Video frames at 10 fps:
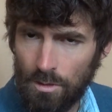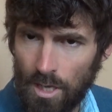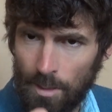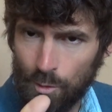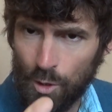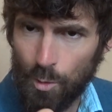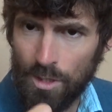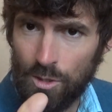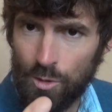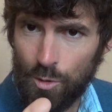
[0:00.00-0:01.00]
I'm
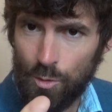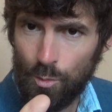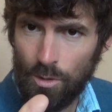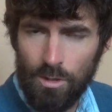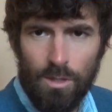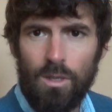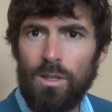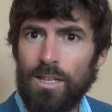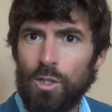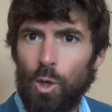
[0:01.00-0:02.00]
going to do,
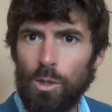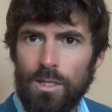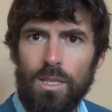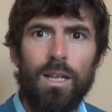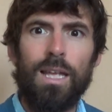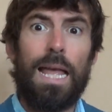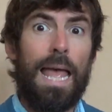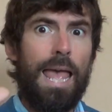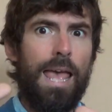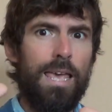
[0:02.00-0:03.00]
let's call it
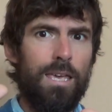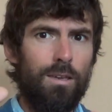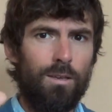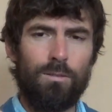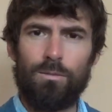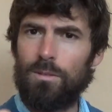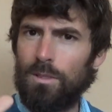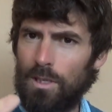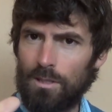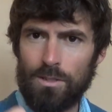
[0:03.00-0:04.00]
A.
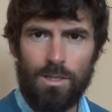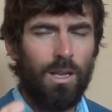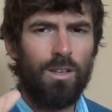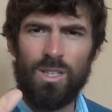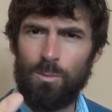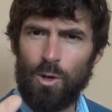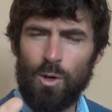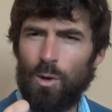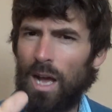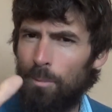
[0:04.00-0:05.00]
Yes,
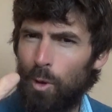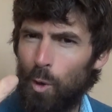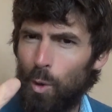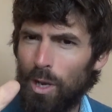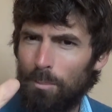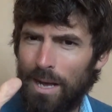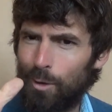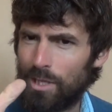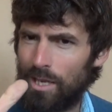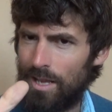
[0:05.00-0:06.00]
tomorrow I'm all
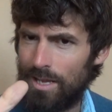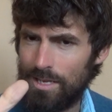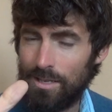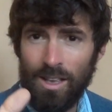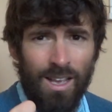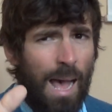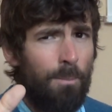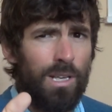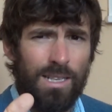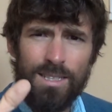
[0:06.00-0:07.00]
about A. I'm
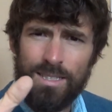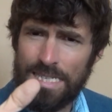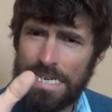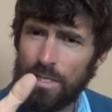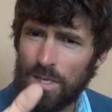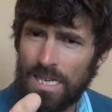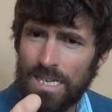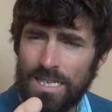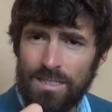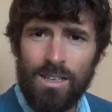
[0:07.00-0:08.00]
going to see to
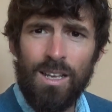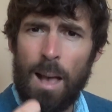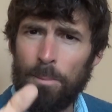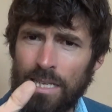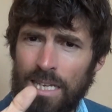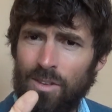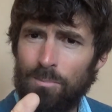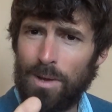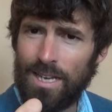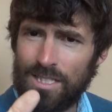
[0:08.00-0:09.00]
A. I'm going to give it
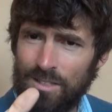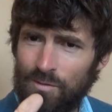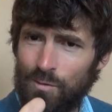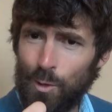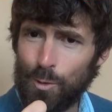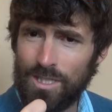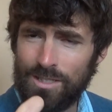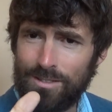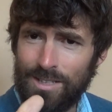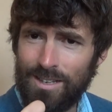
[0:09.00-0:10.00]
my
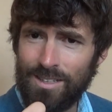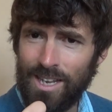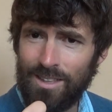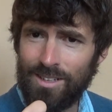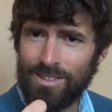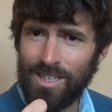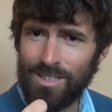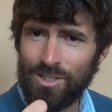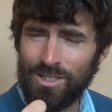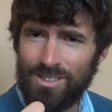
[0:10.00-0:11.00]
devoted, dedicated
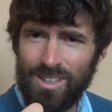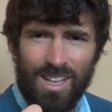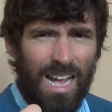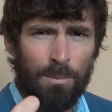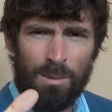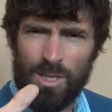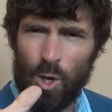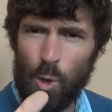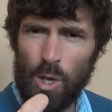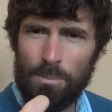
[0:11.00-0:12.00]
attention. I'm going to be
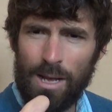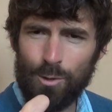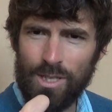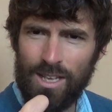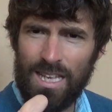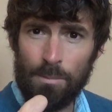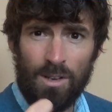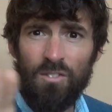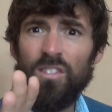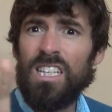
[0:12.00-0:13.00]
all about A. I'm going to
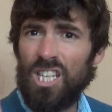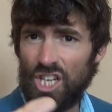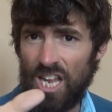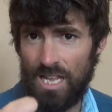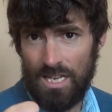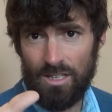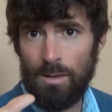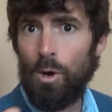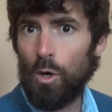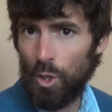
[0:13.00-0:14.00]
finish A
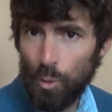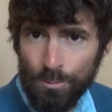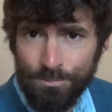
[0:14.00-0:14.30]
tomorrow.